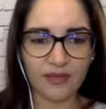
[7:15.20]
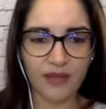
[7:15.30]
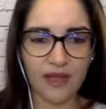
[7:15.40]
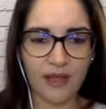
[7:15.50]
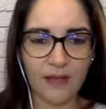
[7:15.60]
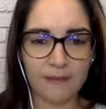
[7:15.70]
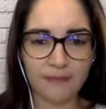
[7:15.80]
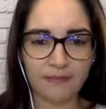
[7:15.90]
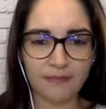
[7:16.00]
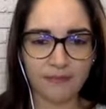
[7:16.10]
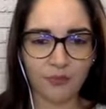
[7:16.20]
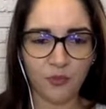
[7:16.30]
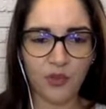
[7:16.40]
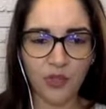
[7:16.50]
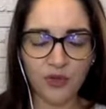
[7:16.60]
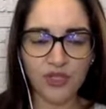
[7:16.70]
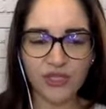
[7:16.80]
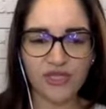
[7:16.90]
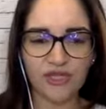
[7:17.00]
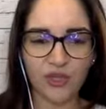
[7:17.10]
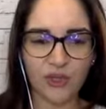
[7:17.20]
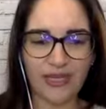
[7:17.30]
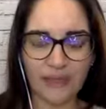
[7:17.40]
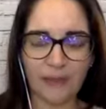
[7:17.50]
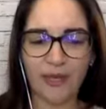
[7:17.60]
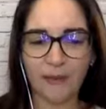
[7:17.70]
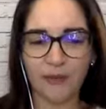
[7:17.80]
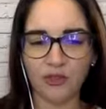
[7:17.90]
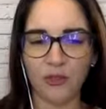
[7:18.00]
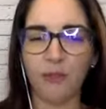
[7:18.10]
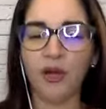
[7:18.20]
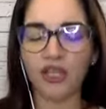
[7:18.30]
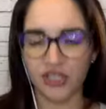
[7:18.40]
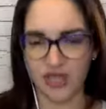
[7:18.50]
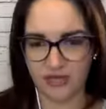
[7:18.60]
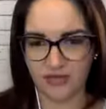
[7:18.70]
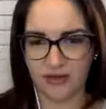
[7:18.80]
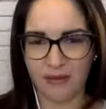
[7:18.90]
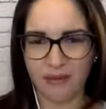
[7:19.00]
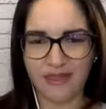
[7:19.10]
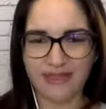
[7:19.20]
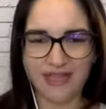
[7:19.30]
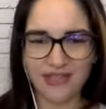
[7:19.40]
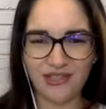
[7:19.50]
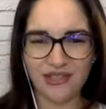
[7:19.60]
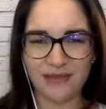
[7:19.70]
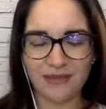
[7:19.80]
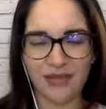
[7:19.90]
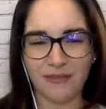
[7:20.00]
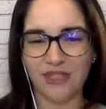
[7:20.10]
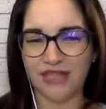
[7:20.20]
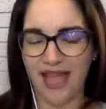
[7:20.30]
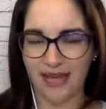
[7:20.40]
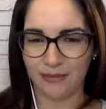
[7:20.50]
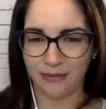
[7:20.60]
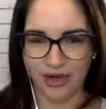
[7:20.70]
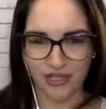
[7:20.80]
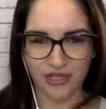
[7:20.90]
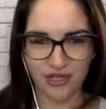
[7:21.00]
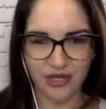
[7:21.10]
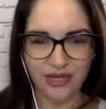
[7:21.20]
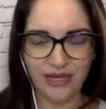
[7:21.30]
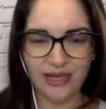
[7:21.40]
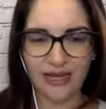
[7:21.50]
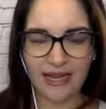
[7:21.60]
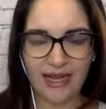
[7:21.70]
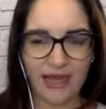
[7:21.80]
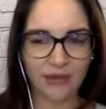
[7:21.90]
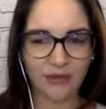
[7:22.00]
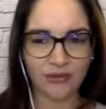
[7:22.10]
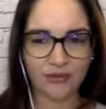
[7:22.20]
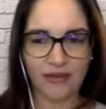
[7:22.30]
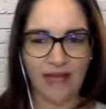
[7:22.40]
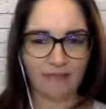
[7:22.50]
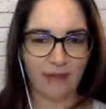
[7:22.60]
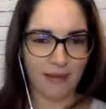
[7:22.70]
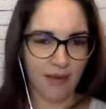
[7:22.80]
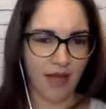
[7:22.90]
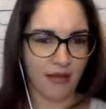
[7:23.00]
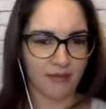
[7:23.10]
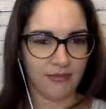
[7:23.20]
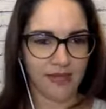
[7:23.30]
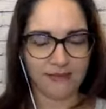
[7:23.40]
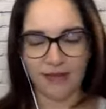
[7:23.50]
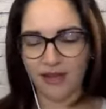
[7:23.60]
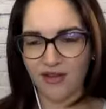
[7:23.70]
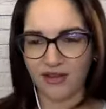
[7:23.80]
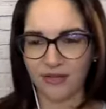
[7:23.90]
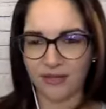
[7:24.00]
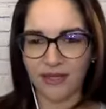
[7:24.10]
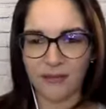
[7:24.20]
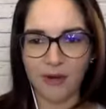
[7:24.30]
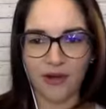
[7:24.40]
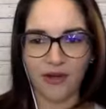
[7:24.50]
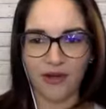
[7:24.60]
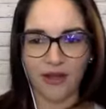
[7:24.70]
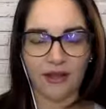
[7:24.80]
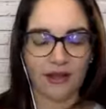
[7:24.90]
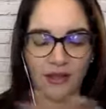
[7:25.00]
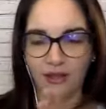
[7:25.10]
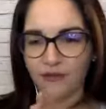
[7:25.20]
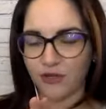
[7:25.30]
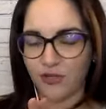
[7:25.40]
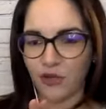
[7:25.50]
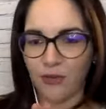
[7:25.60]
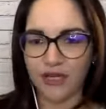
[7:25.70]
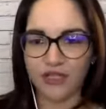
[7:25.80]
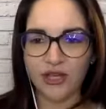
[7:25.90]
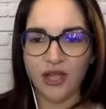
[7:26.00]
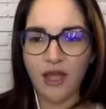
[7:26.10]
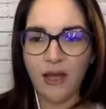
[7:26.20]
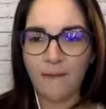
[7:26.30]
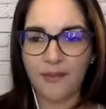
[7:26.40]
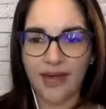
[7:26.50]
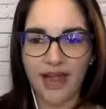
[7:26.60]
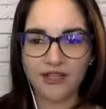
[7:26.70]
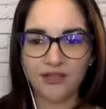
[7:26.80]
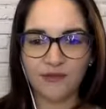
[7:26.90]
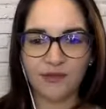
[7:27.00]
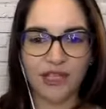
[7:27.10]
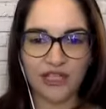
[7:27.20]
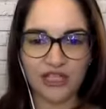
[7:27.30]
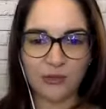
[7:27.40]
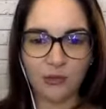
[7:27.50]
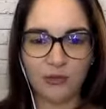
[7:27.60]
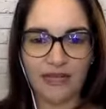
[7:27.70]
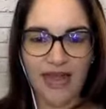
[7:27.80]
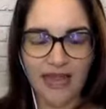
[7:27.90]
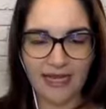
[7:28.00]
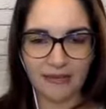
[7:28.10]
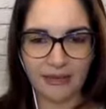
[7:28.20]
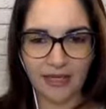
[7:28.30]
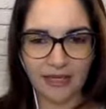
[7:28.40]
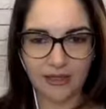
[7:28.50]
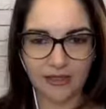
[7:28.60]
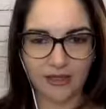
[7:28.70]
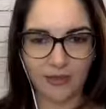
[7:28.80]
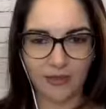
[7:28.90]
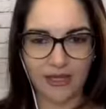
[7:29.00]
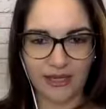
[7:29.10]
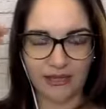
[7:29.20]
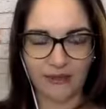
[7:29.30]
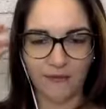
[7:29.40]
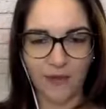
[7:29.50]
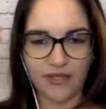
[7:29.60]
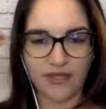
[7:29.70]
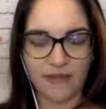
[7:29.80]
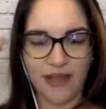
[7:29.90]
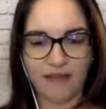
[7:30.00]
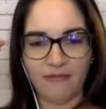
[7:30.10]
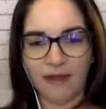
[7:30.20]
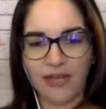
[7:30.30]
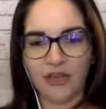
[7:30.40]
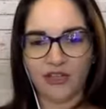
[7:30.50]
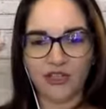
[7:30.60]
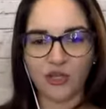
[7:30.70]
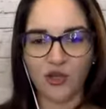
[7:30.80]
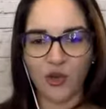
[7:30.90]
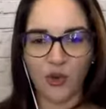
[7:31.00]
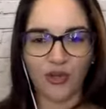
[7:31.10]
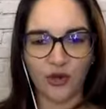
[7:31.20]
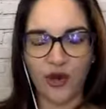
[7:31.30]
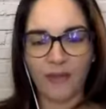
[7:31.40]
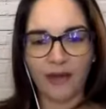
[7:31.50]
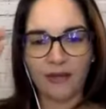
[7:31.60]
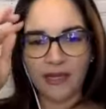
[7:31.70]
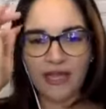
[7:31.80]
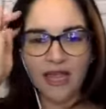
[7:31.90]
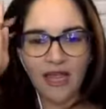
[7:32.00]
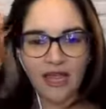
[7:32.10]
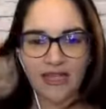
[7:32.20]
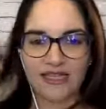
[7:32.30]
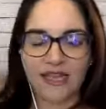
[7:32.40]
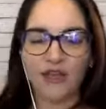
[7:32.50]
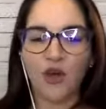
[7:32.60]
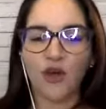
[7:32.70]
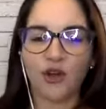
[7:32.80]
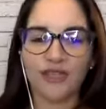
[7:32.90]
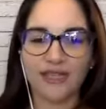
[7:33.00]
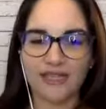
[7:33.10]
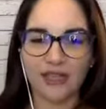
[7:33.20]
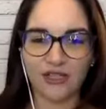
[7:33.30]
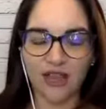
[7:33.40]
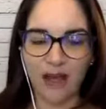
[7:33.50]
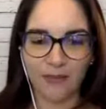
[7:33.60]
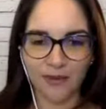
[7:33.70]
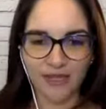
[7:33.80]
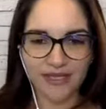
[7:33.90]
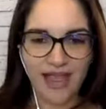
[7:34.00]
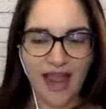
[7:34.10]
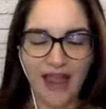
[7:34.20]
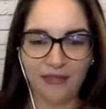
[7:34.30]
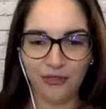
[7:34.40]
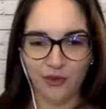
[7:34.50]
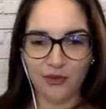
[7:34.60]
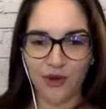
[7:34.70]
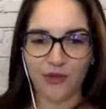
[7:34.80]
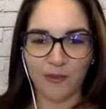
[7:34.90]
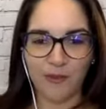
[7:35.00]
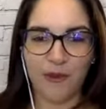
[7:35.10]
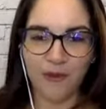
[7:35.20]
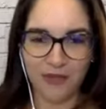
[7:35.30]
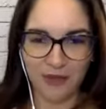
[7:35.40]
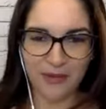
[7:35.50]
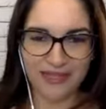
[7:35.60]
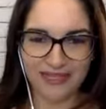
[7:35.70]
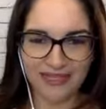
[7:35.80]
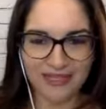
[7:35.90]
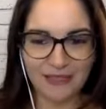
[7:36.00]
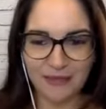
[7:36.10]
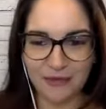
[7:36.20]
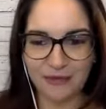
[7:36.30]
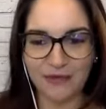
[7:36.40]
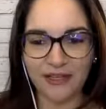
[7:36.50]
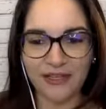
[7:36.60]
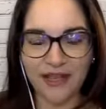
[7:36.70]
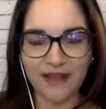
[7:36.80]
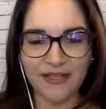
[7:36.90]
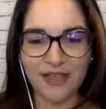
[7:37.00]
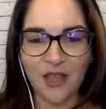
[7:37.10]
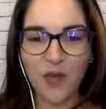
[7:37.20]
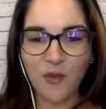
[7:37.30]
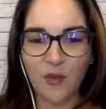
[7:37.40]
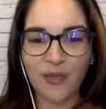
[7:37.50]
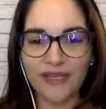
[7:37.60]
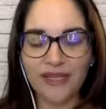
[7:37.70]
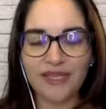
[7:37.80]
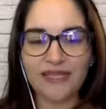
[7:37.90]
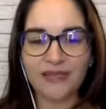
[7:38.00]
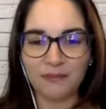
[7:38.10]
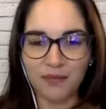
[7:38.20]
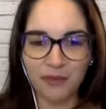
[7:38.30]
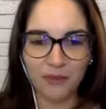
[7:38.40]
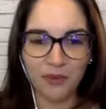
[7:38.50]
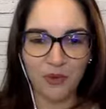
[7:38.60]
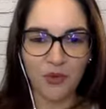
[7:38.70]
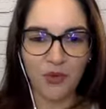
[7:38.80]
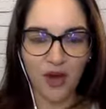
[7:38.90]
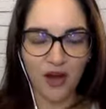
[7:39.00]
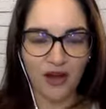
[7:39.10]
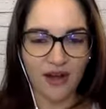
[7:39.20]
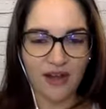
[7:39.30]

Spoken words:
we don't just, need people to push us, right? Because that's just sometimes just added pressure. Like I don't have my mom as my accountability partner and I love her so much. But I just feel like she will be nagging me. She'll be like the voice in the back of my ear, just annoying the crap out of me because I know her because that's how she operates. And those aren't the people that we need, to be perfectly honest. What we need is the people who are